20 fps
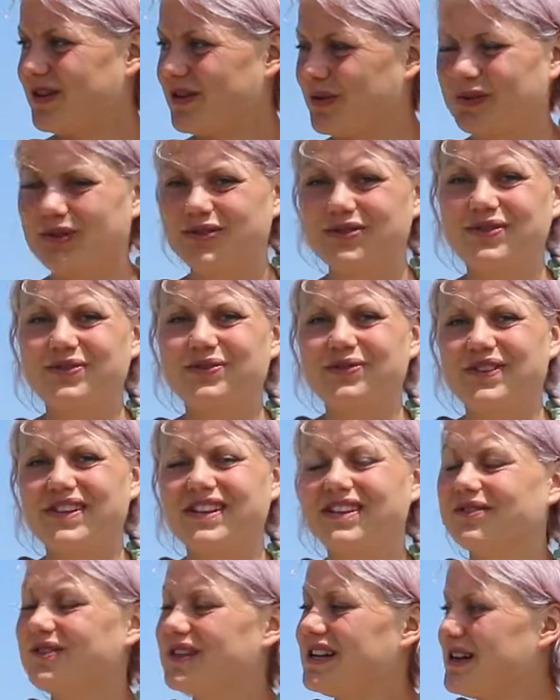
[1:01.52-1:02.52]
cool to
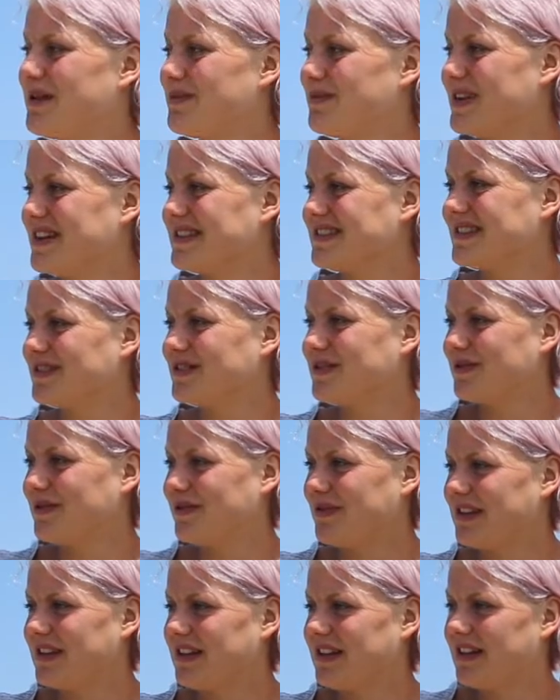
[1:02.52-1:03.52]
feel, really amazing to
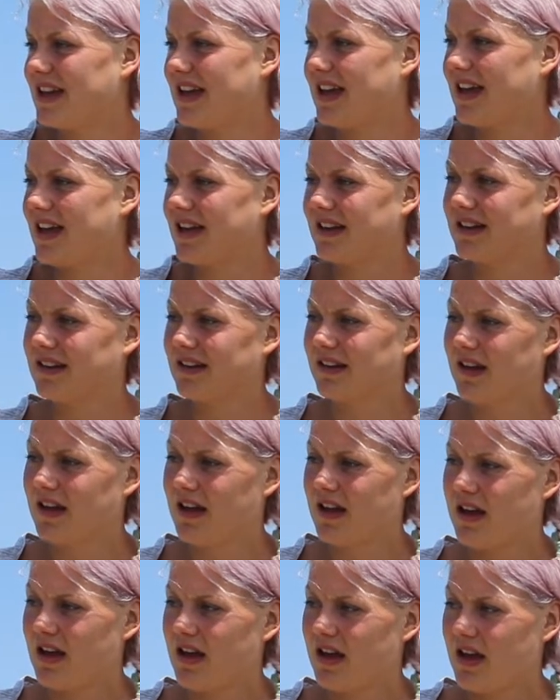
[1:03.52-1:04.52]
feel.
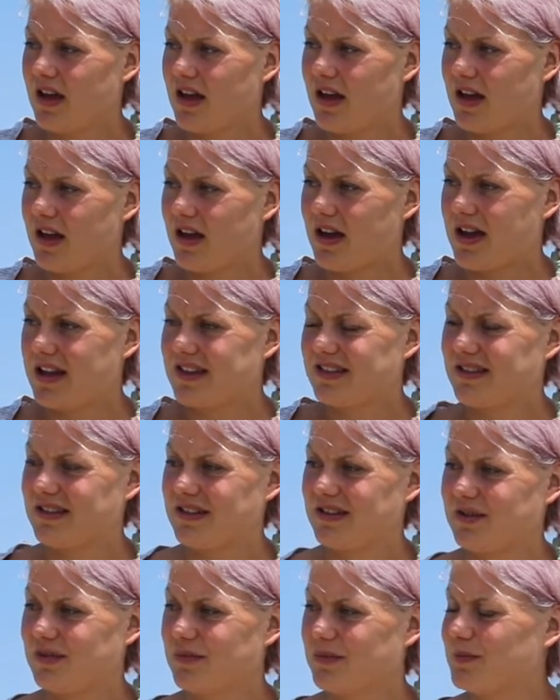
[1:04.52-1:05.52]

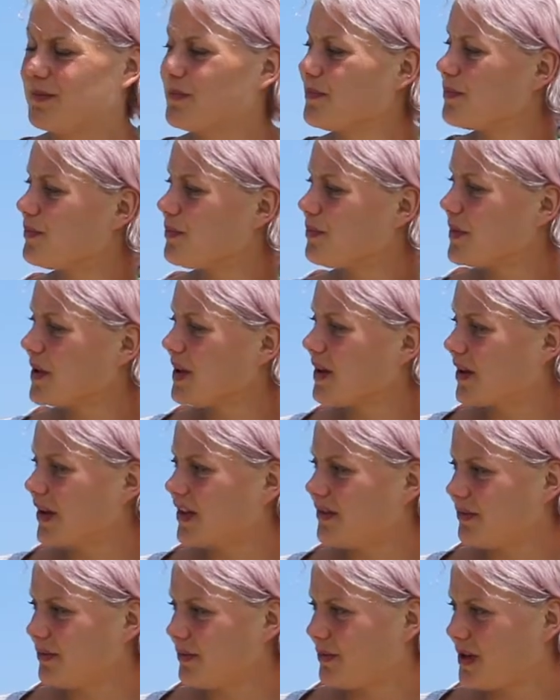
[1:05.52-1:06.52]
And
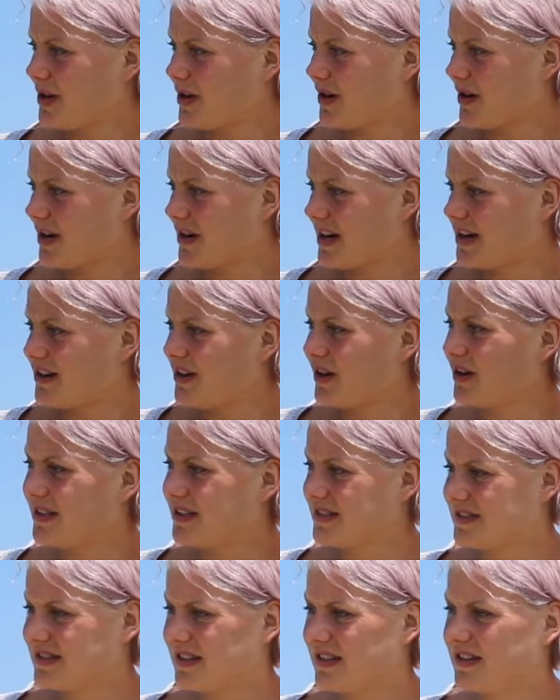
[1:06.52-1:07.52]
because we are
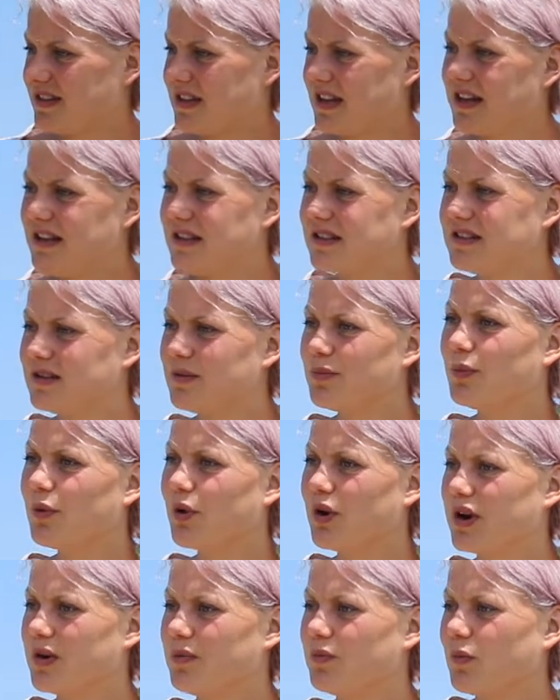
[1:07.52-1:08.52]
acknowledging the energy
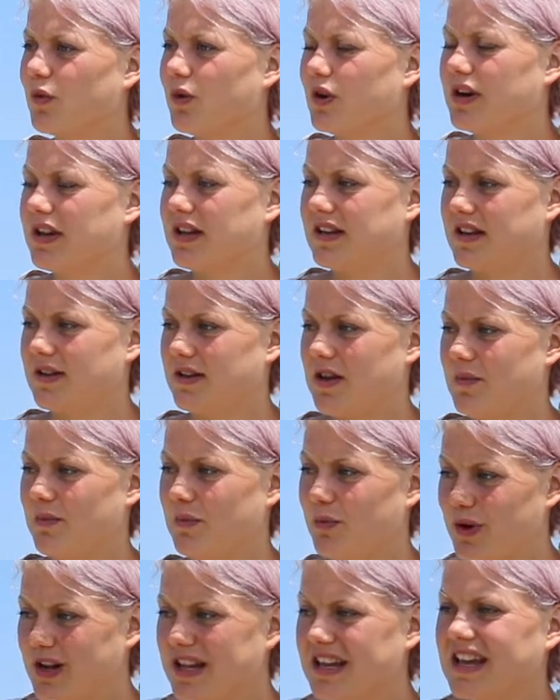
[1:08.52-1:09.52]
more and more
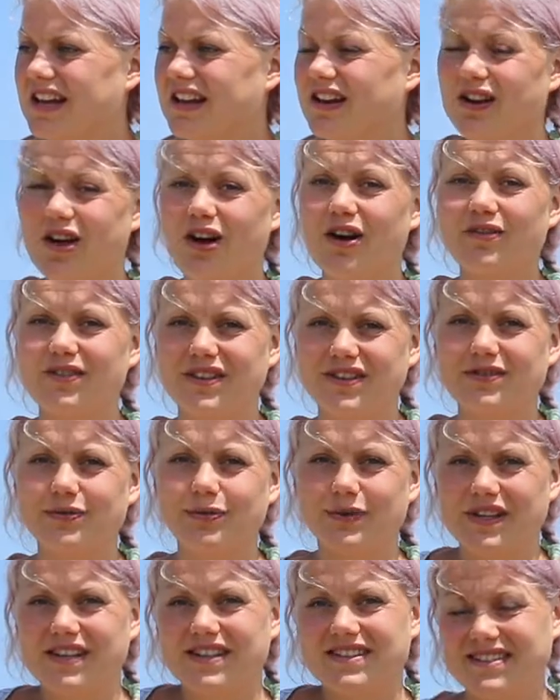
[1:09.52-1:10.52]
and bringing love as
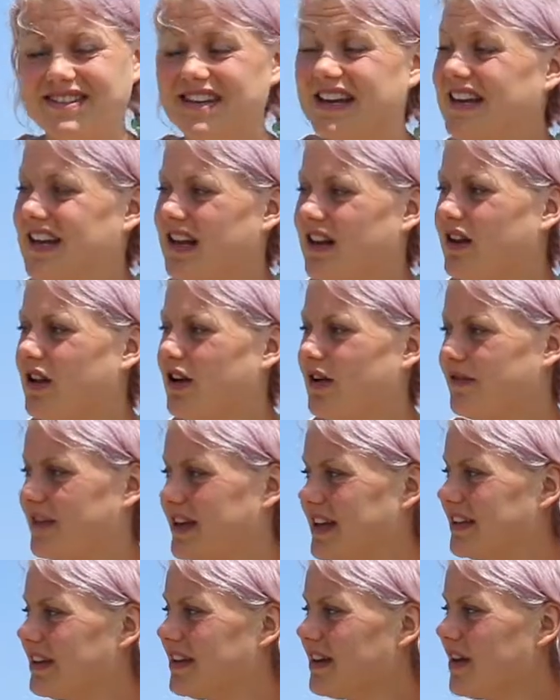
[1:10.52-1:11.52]
well as taking love
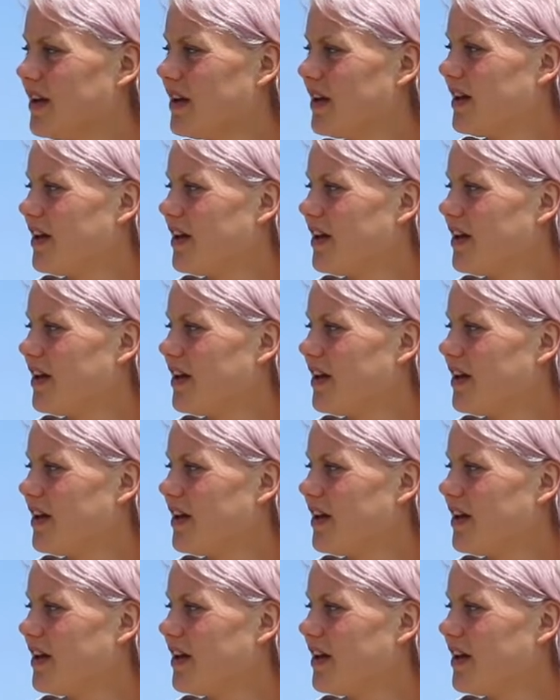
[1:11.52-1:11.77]
in,